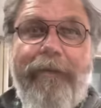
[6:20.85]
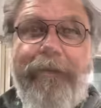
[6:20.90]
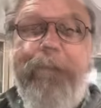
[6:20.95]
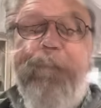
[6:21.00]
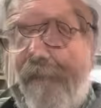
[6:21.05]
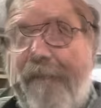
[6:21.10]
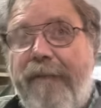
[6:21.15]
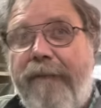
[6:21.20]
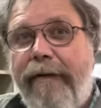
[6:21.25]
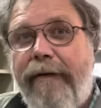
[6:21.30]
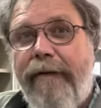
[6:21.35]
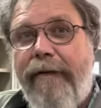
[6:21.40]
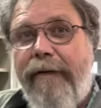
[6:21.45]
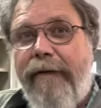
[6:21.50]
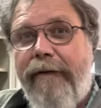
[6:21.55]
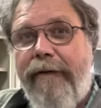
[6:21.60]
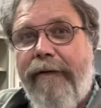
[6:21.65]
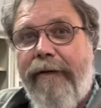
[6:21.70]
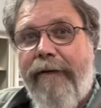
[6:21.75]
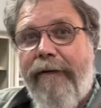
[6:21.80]
What brought you to
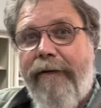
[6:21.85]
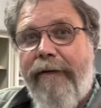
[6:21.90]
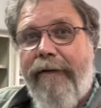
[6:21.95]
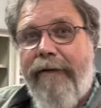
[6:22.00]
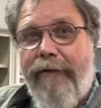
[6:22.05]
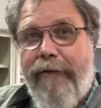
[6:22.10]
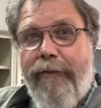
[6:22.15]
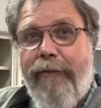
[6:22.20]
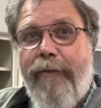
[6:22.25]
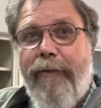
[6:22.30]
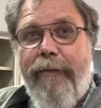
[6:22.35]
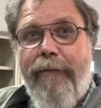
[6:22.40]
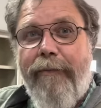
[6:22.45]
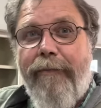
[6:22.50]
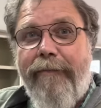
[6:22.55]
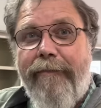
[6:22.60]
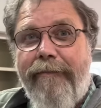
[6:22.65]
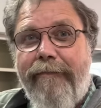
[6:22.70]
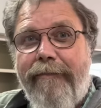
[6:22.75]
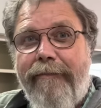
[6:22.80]
Tim's? You.
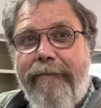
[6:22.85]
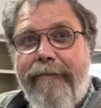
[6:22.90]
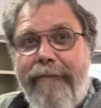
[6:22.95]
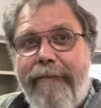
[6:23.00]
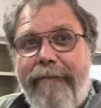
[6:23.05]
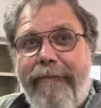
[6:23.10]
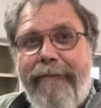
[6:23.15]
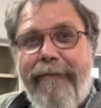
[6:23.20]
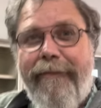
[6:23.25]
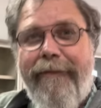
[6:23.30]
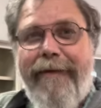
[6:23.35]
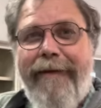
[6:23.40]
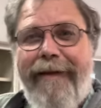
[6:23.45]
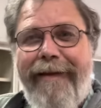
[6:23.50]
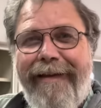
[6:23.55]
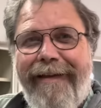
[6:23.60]
Oh, really? Yeah.